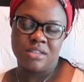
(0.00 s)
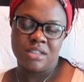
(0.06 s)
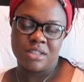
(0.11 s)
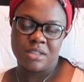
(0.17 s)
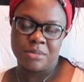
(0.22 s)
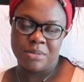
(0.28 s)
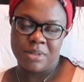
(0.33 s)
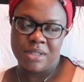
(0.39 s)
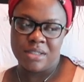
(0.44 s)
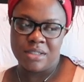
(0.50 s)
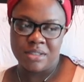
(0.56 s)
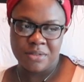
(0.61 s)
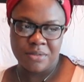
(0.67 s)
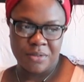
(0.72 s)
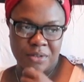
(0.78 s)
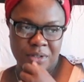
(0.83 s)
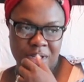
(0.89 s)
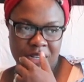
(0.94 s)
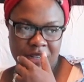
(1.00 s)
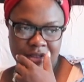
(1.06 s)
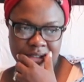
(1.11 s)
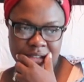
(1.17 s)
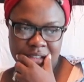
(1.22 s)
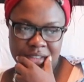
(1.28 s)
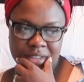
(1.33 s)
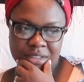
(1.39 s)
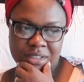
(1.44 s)
6 pounds, 4
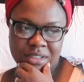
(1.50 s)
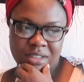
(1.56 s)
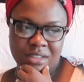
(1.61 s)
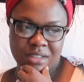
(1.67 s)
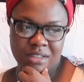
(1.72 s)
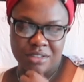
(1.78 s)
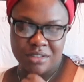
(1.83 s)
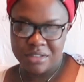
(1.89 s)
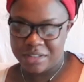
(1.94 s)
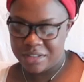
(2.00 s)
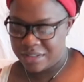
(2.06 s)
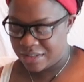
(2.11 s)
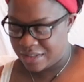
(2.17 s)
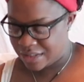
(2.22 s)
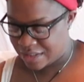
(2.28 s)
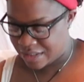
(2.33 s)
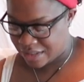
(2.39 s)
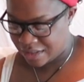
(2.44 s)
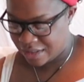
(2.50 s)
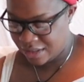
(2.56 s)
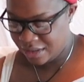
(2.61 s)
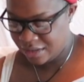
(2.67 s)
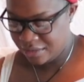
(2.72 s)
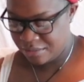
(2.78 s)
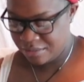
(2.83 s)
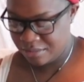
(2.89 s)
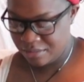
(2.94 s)
ounces. So she's a
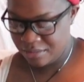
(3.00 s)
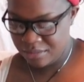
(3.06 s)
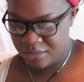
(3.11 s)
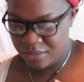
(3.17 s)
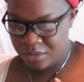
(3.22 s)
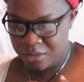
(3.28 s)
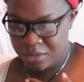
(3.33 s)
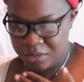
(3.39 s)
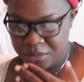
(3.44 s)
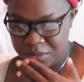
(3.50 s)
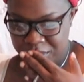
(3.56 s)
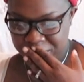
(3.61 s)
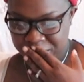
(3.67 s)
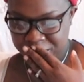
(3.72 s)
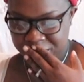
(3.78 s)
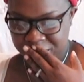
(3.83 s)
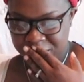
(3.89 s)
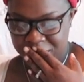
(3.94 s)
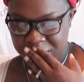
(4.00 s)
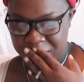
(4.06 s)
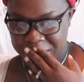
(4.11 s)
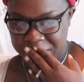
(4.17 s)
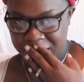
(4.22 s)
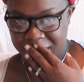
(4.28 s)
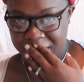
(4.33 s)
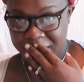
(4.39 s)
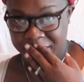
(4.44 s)
ooh, my
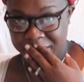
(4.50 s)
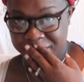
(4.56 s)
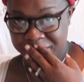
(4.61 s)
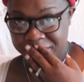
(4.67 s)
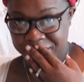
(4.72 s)
bad.